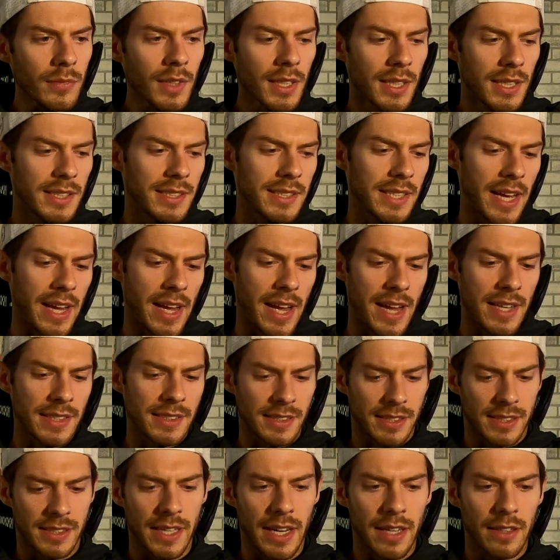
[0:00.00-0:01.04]
is that as a
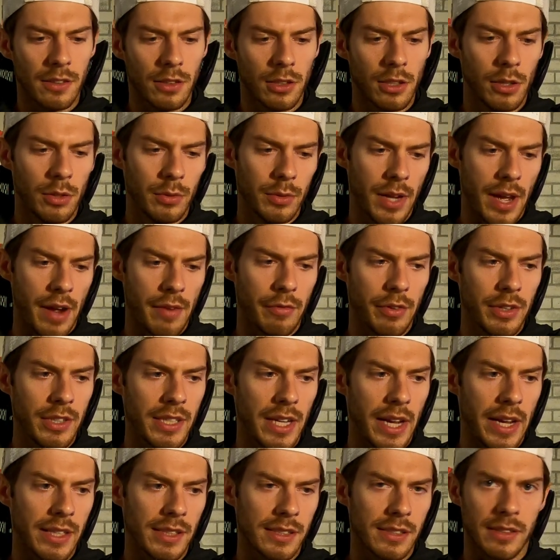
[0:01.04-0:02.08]
standalone
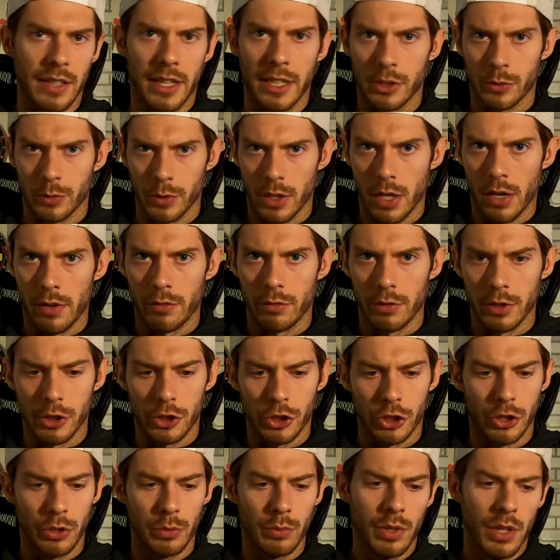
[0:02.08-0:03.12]
everyday / recovery
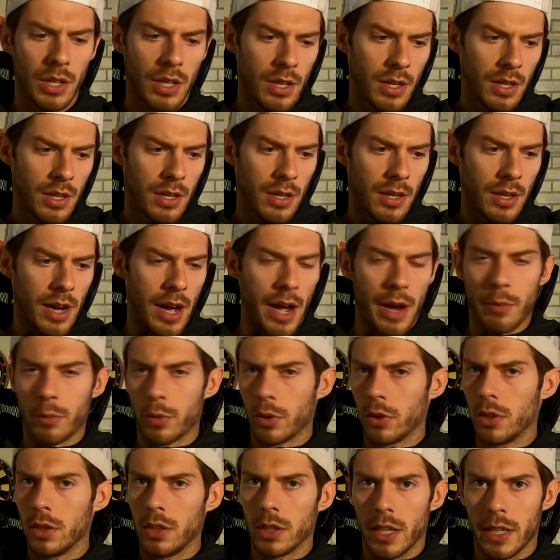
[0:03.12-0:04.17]
shoe, I
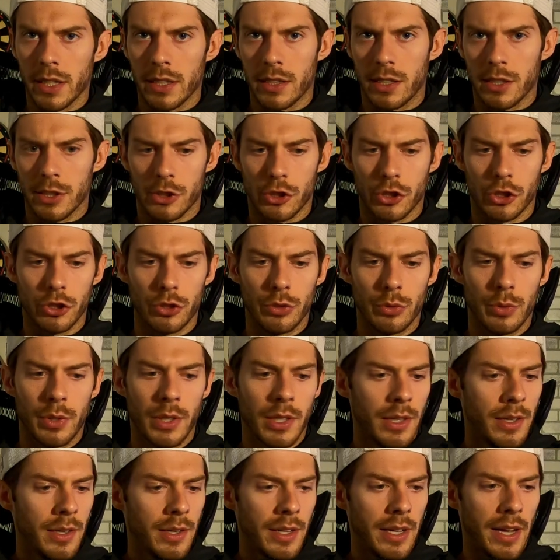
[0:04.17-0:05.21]
really like this shoe,
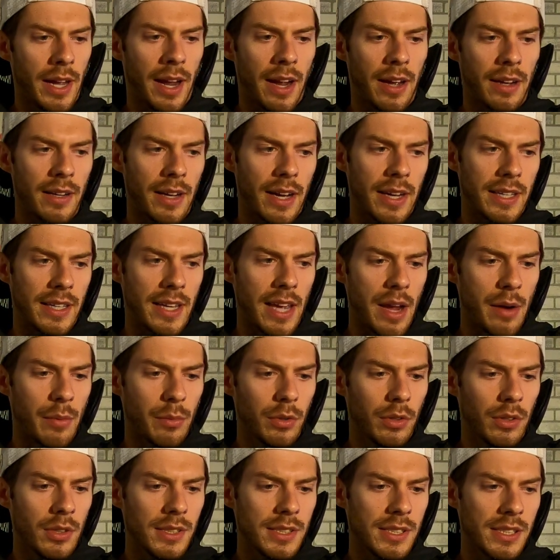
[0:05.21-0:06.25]
and I can't
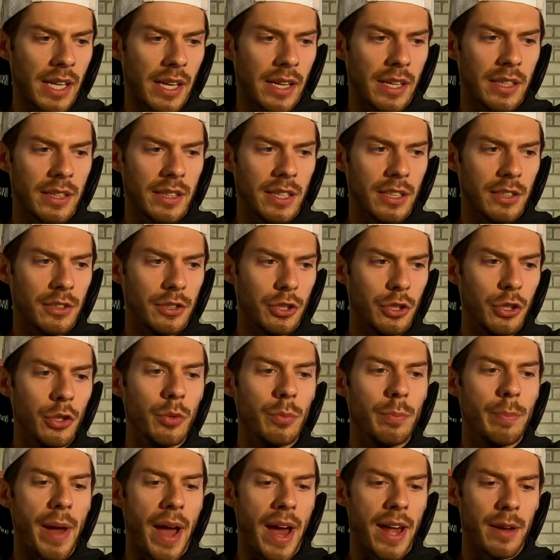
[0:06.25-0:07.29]
really say anything too
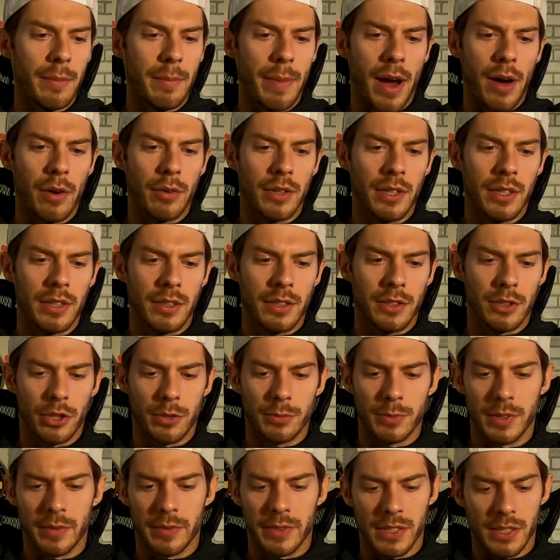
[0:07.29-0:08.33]
bad about it in
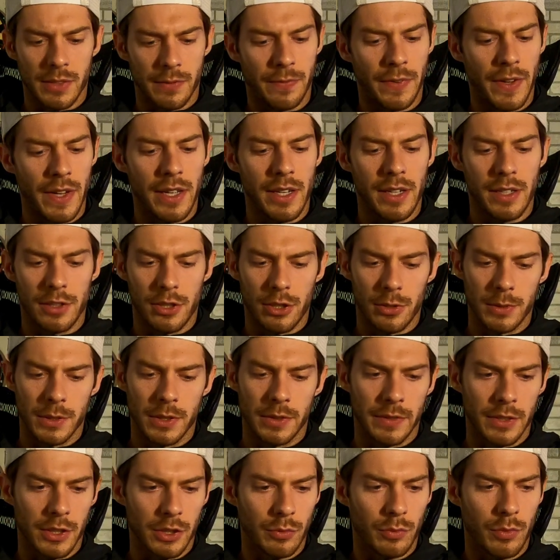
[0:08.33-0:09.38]
terms of its fit, in terms
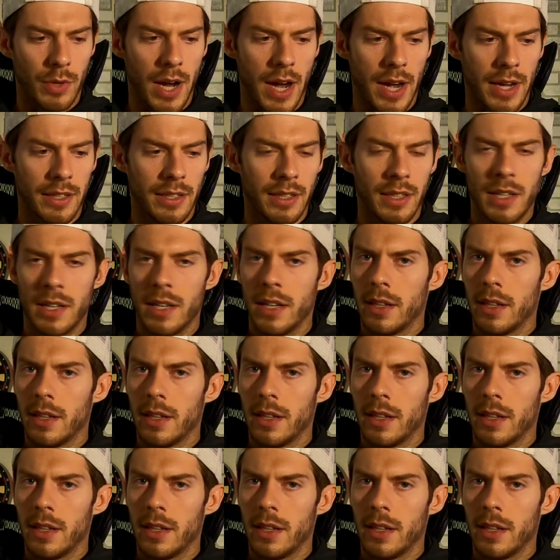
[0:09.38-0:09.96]
of its ride.